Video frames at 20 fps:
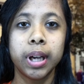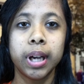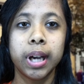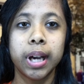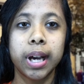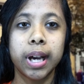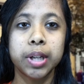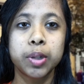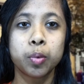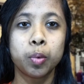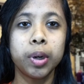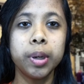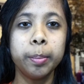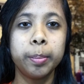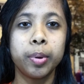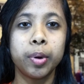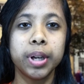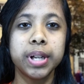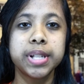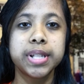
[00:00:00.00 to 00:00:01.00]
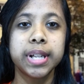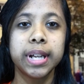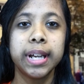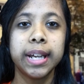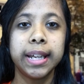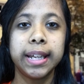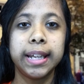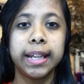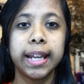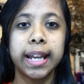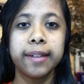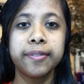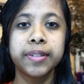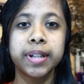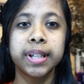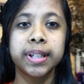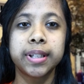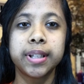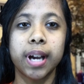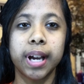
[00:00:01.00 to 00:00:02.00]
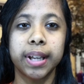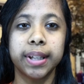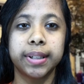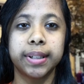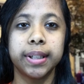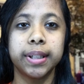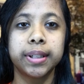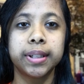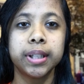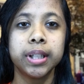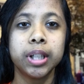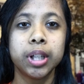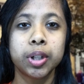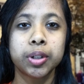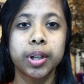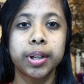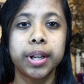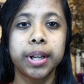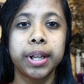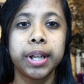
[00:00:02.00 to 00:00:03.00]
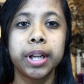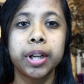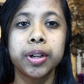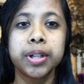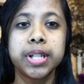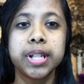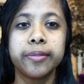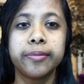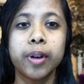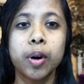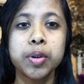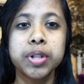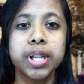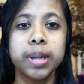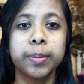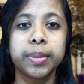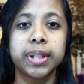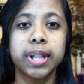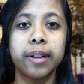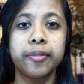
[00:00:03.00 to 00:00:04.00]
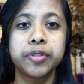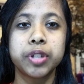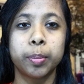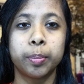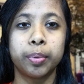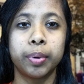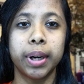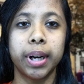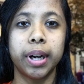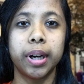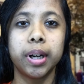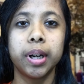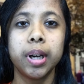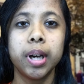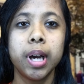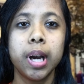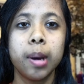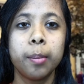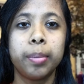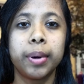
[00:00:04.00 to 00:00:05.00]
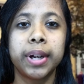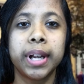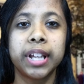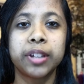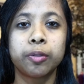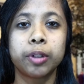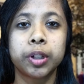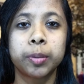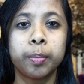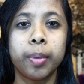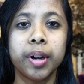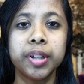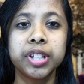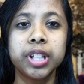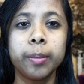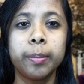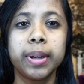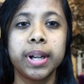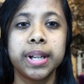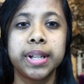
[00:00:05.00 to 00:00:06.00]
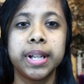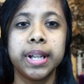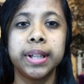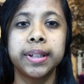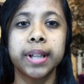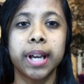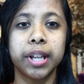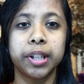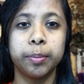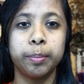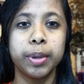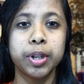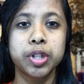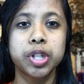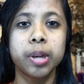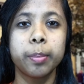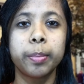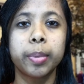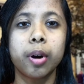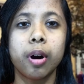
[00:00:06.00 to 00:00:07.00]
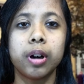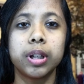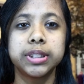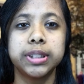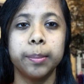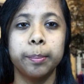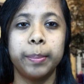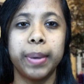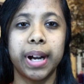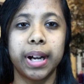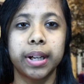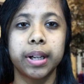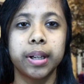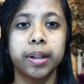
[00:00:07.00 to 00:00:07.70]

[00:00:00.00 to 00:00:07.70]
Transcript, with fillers: At one point, he left his diocese so that he could devote himself to prayer but his responsibilities as bishop called him back.